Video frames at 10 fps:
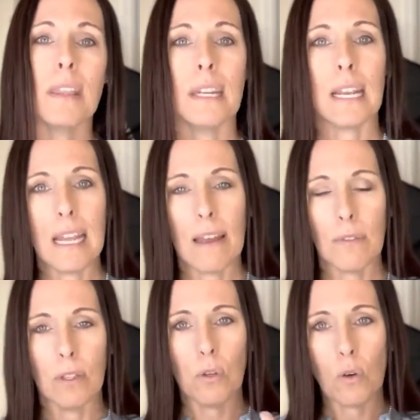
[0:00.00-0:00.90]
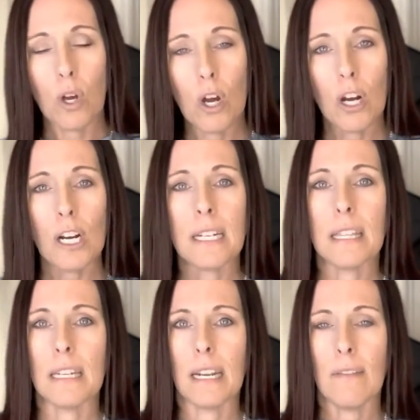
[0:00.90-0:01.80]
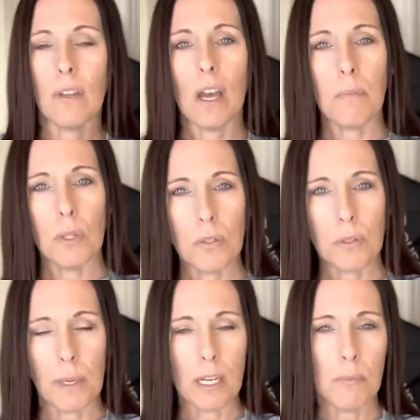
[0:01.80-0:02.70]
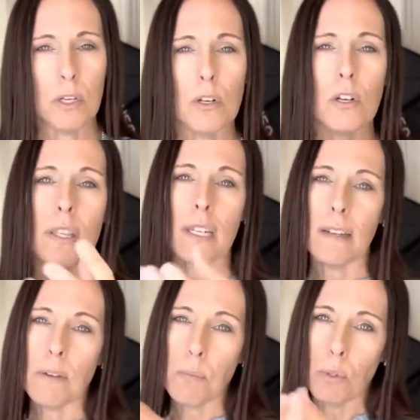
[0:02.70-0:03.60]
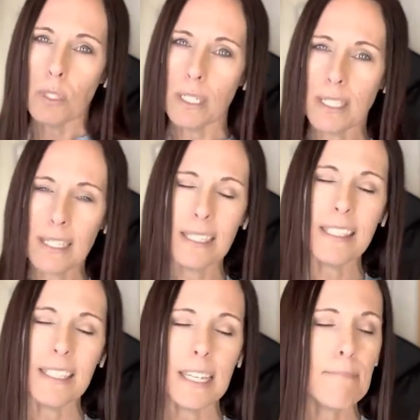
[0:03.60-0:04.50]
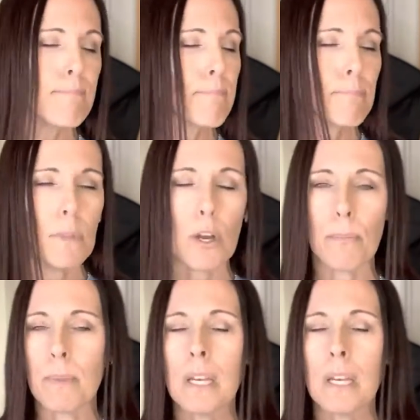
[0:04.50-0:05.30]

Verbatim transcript: then I'd have the little card and then I'd have to upload it to my computer and then I have to pull it into the listing. No,